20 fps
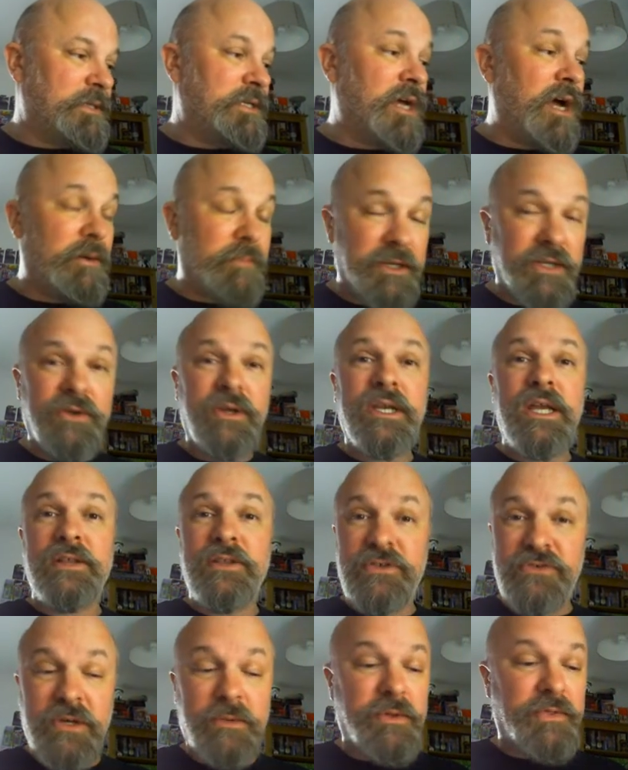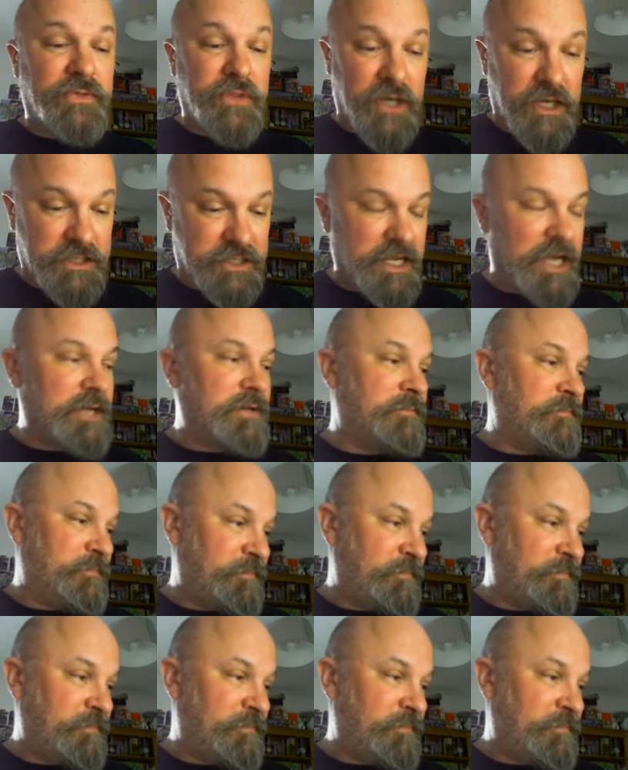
No, I'll be doing another stream on Thursday.